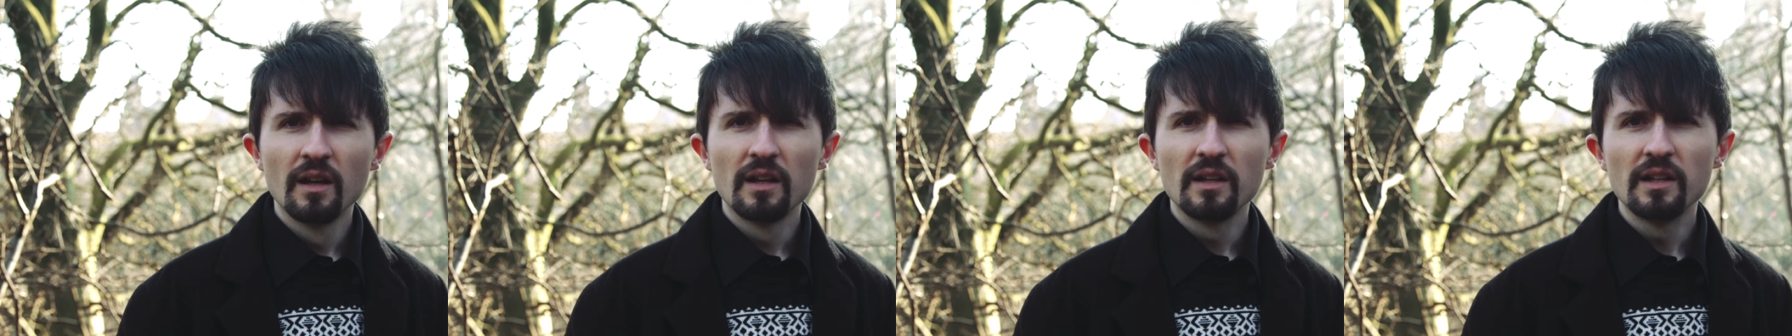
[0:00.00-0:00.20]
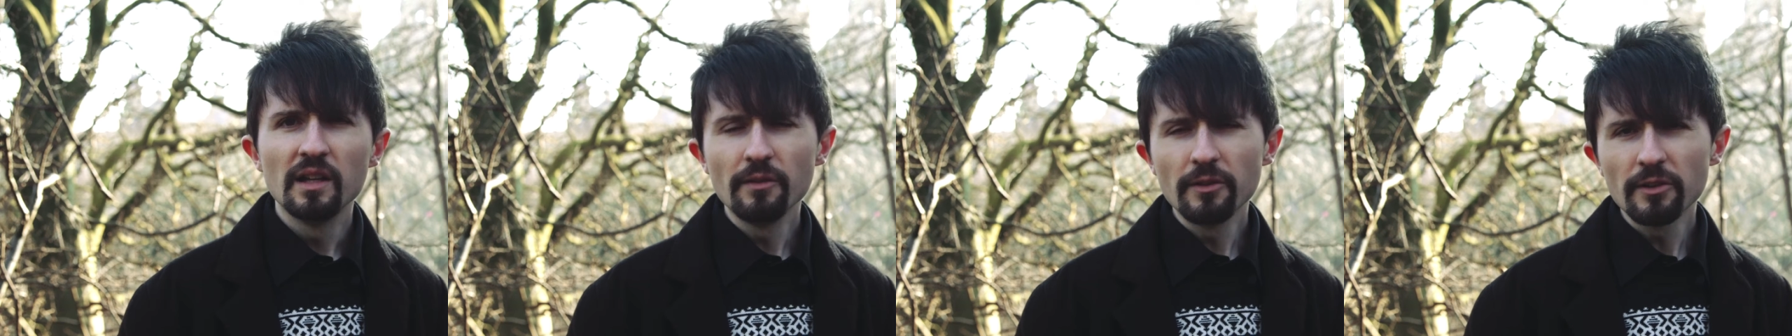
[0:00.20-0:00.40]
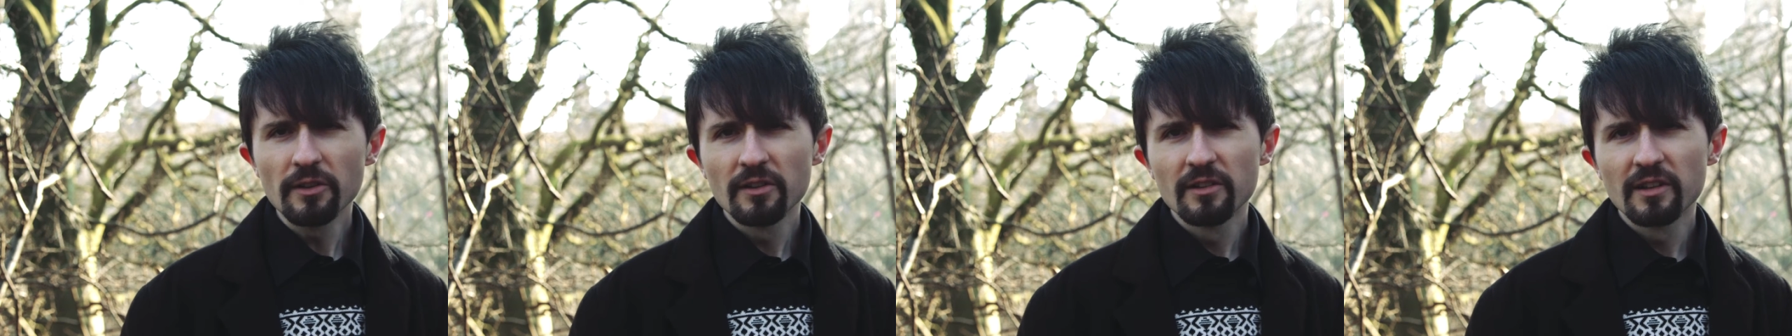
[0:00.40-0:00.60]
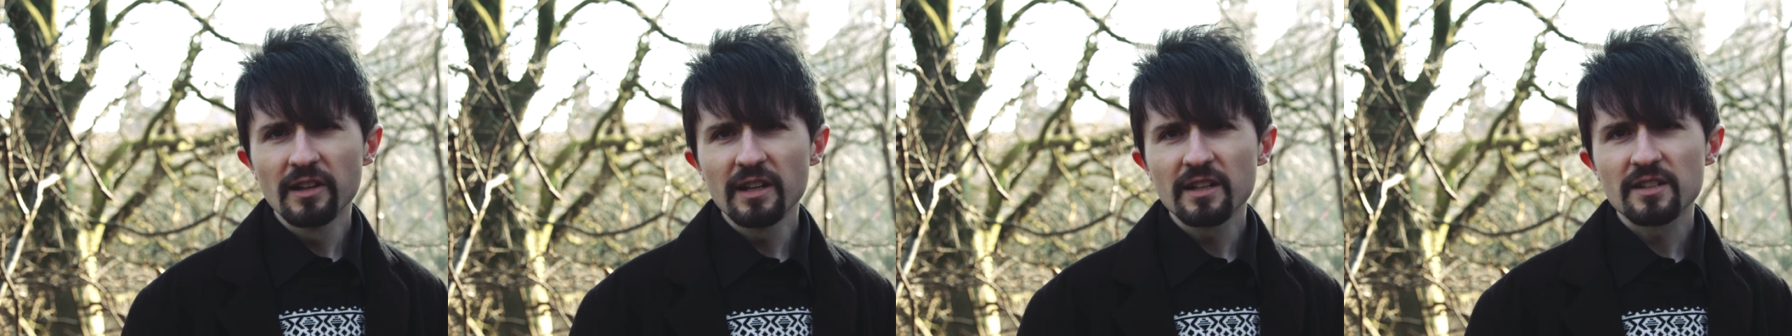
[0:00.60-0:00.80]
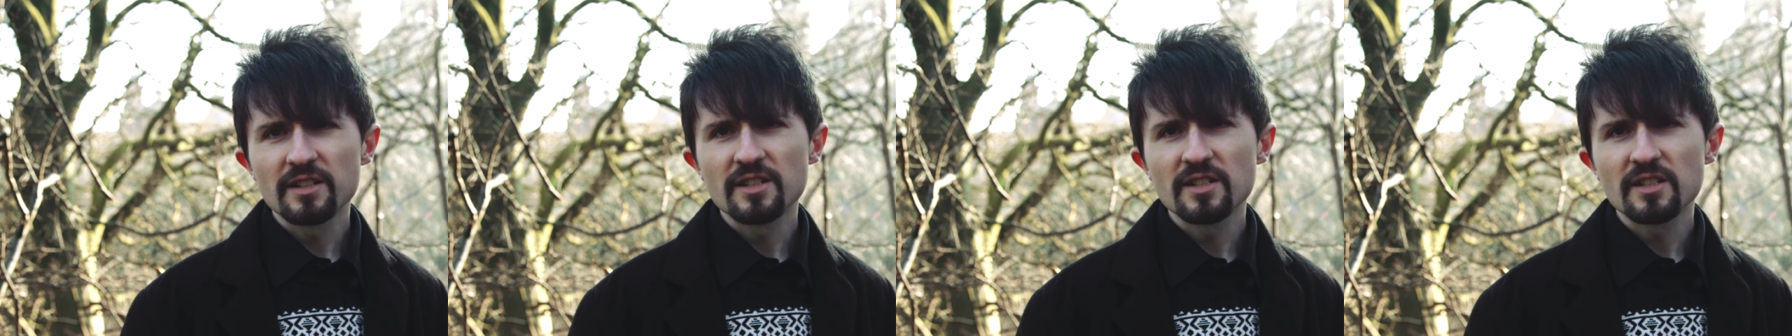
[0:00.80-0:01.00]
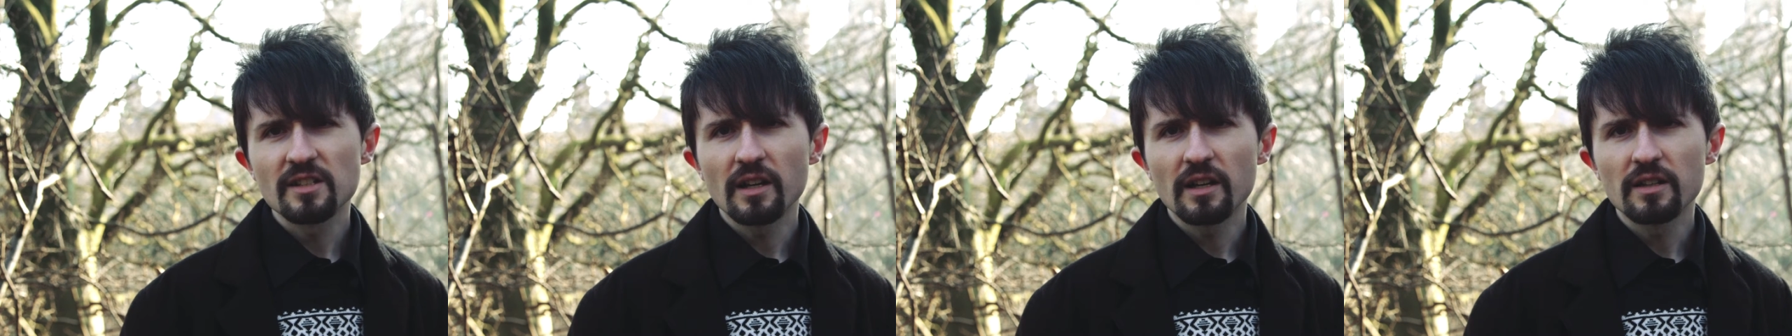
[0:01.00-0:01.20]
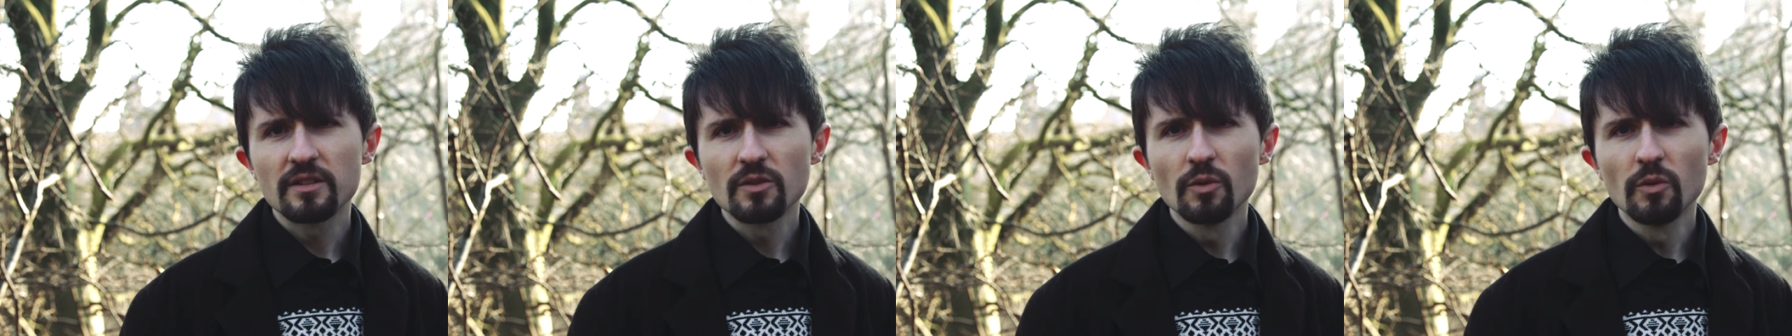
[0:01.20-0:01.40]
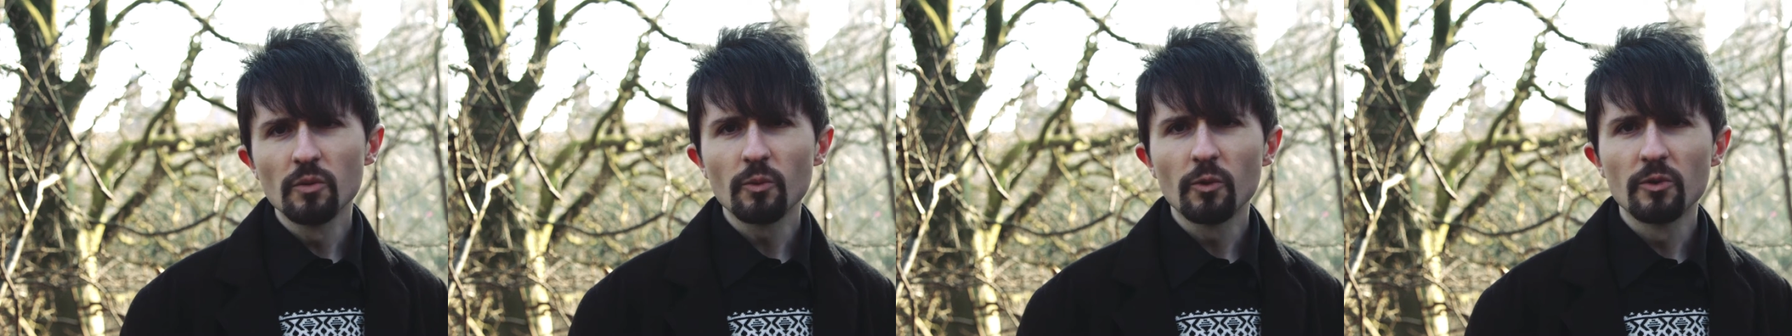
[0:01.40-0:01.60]
Nevertheless, I
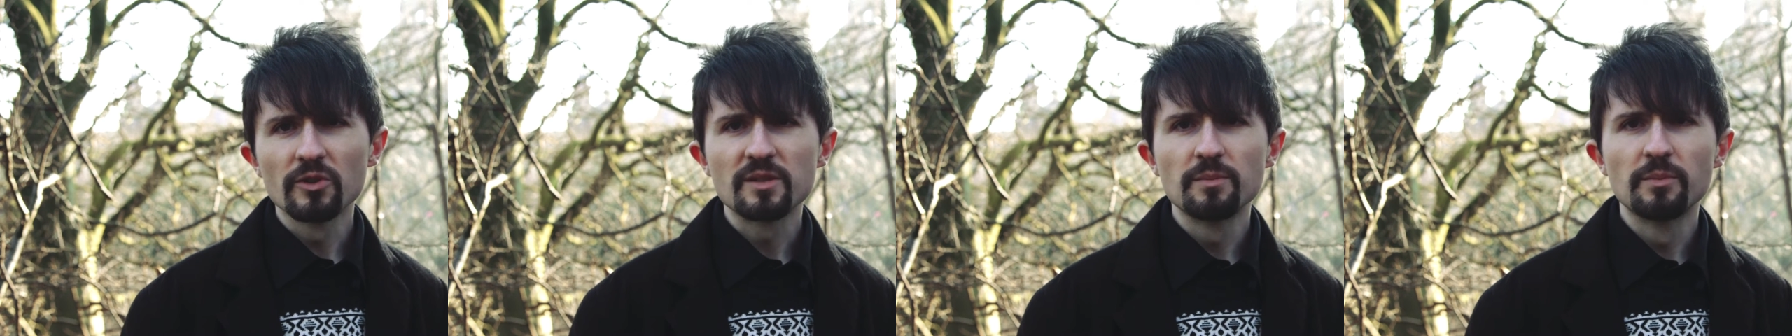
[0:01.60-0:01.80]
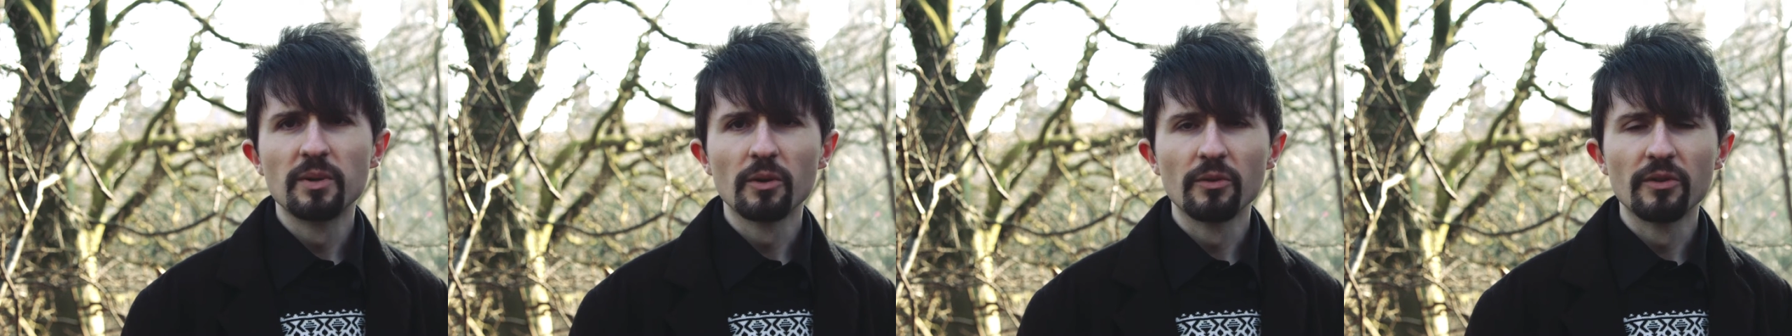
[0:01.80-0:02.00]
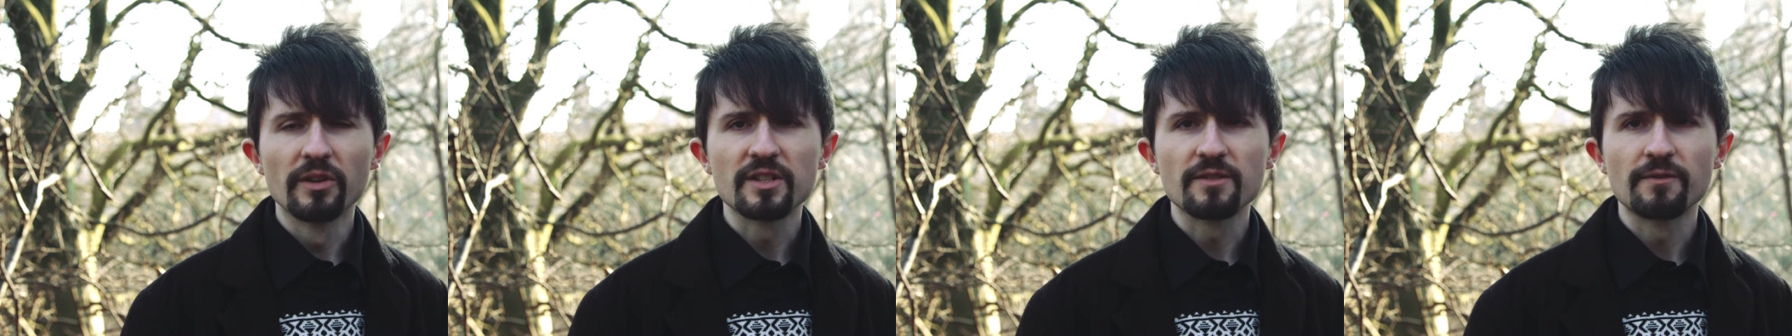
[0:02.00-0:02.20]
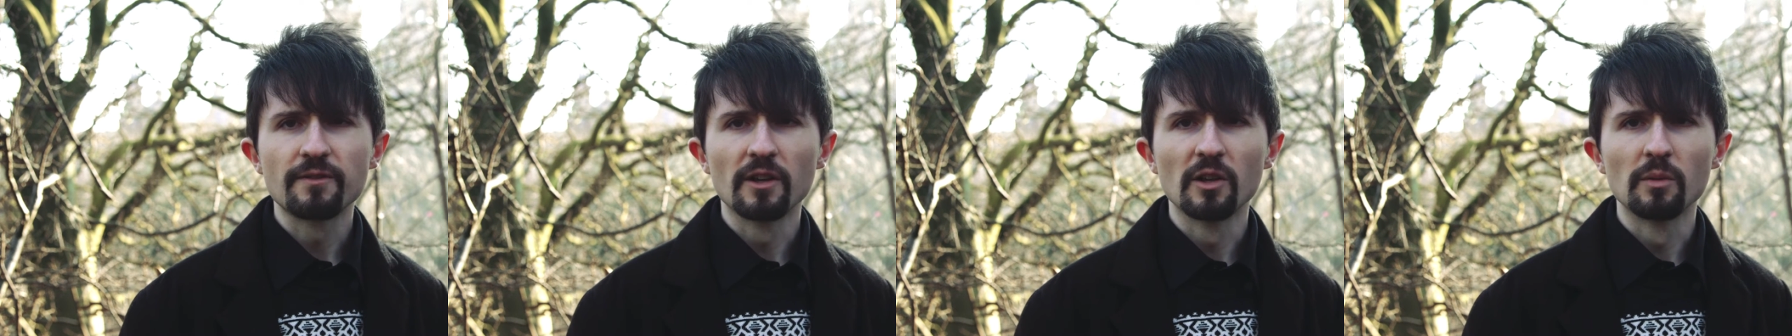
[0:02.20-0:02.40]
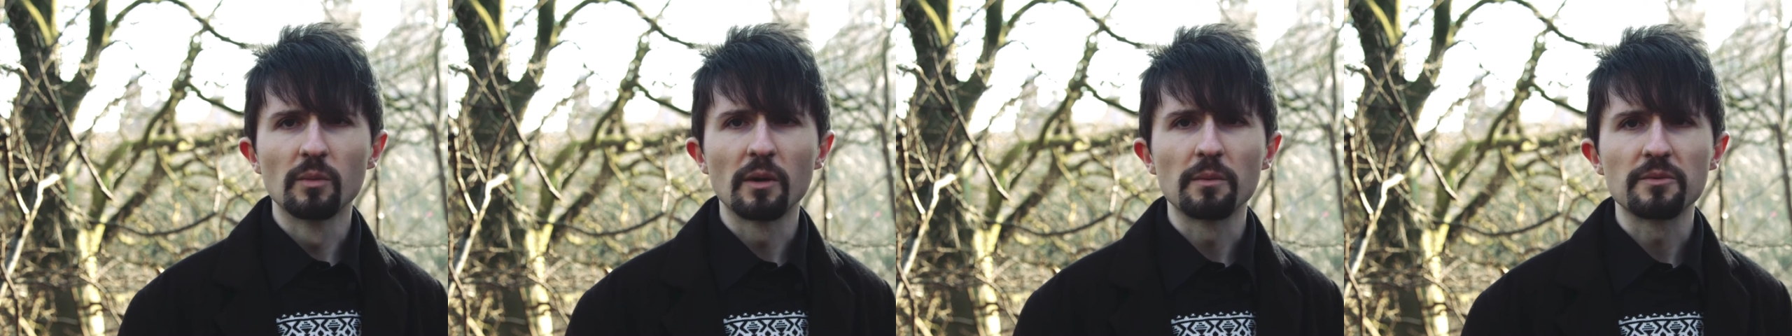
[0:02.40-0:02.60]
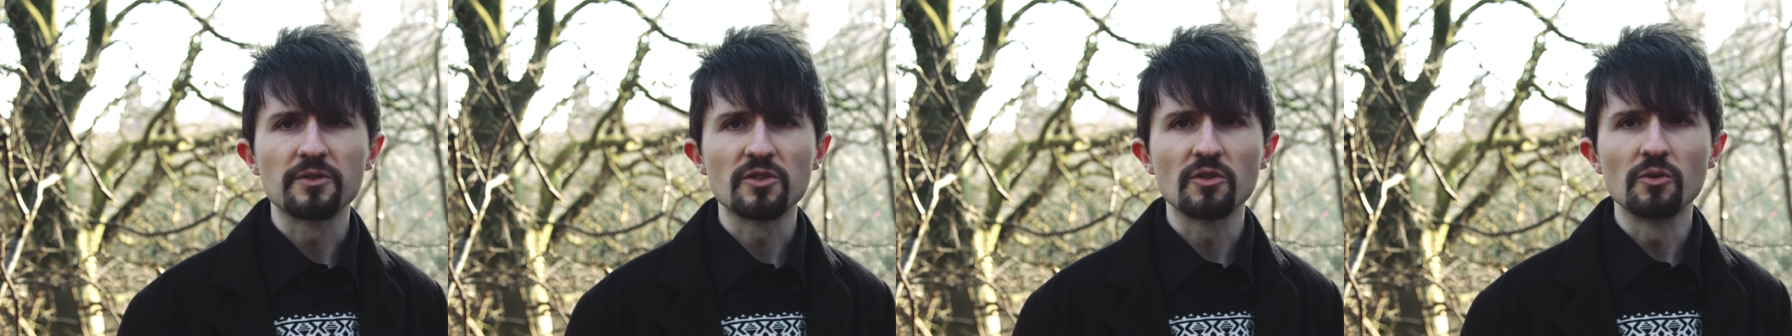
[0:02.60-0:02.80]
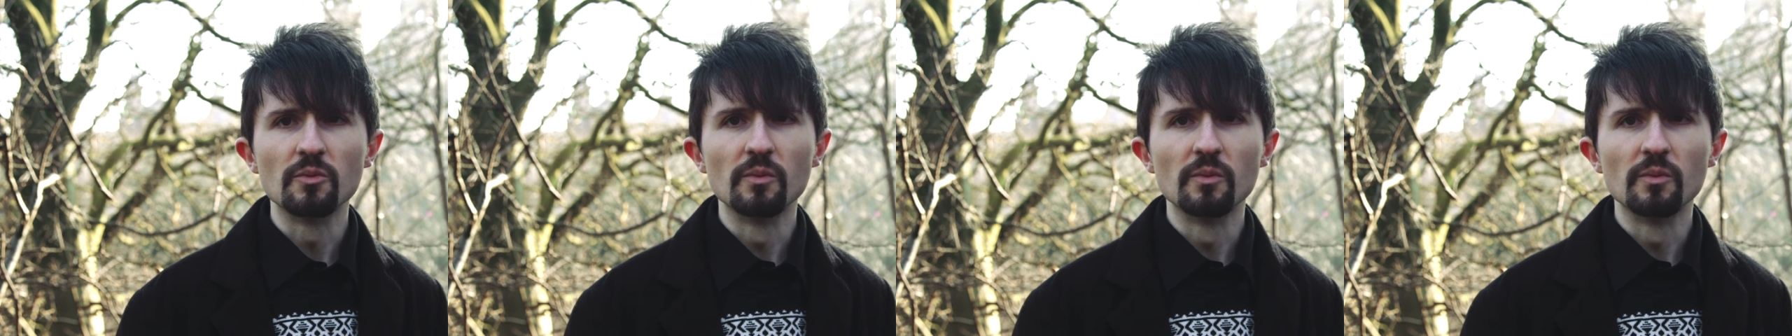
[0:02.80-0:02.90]
don't want to build this film up too